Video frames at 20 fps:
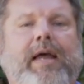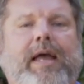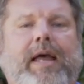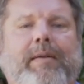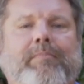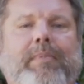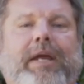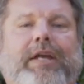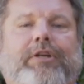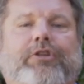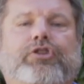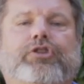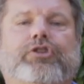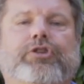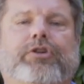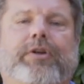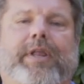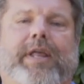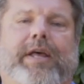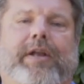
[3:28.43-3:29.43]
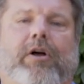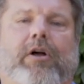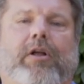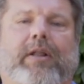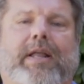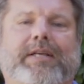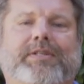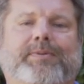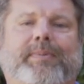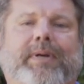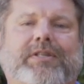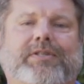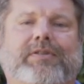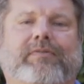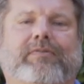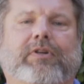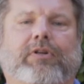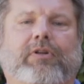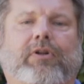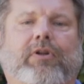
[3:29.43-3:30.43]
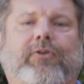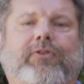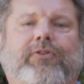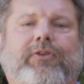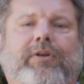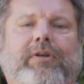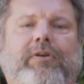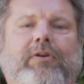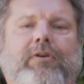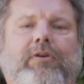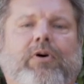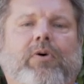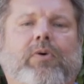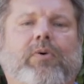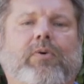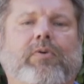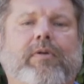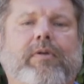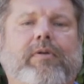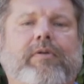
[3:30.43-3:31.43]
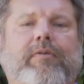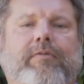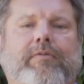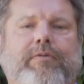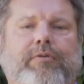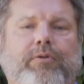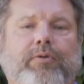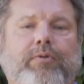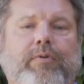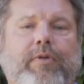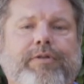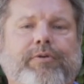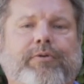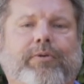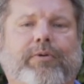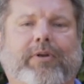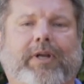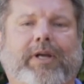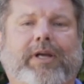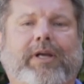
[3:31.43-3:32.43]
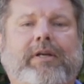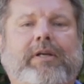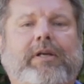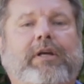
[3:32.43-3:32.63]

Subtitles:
and make sure that all aspects of the closing go through thoroughly,